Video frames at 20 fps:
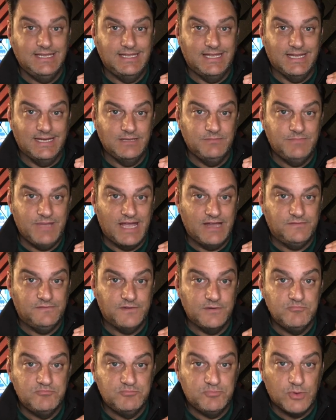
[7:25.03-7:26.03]
getting back
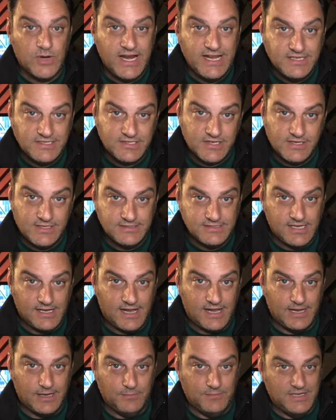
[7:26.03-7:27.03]
from breaks on
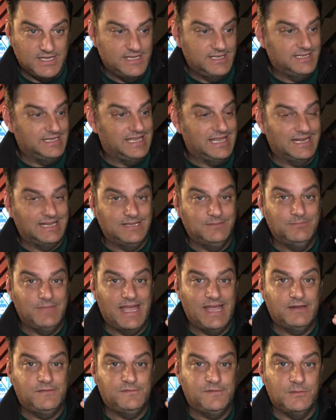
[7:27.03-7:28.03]
time, getting
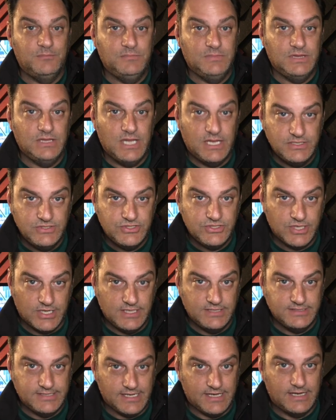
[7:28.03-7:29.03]
back from lunch
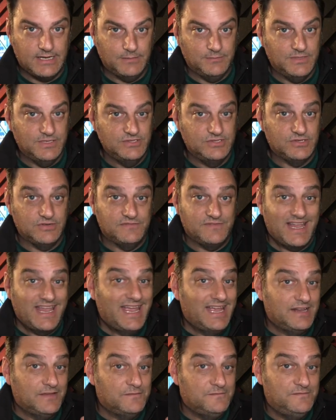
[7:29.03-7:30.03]
on time. So if I
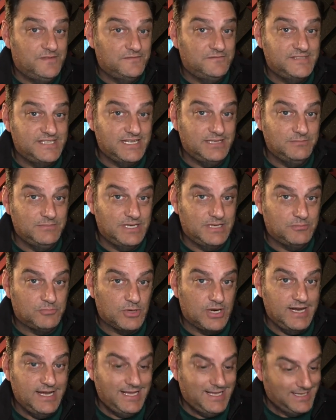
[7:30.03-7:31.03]
had a 15-minute
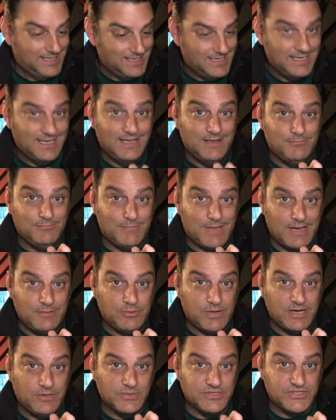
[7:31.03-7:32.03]
break, my
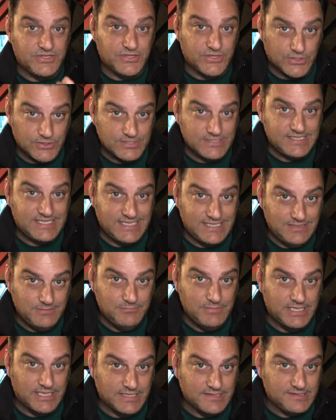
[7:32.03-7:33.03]
break was
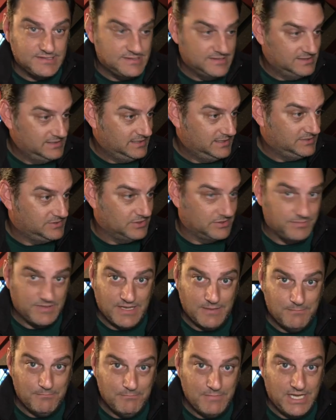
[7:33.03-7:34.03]
13 minutes. It took
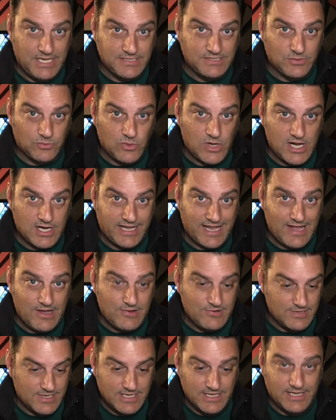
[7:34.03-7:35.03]
me a minute to walk
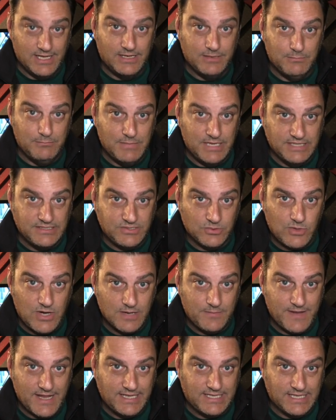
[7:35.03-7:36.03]
out and a minute to
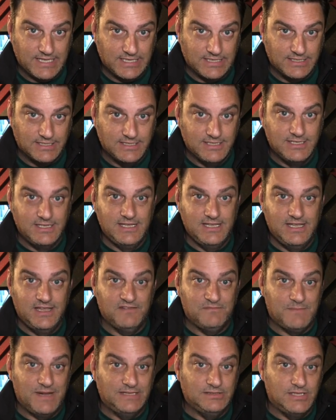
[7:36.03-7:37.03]
walk back in.
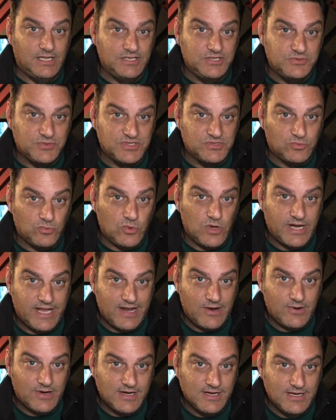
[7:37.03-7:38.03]
If my lunch was 1
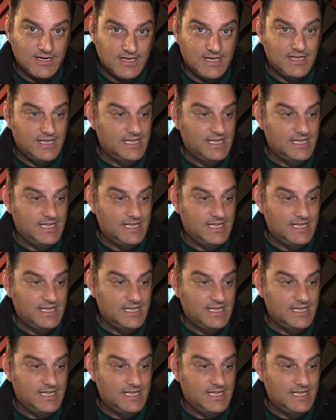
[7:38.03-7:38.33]
hour,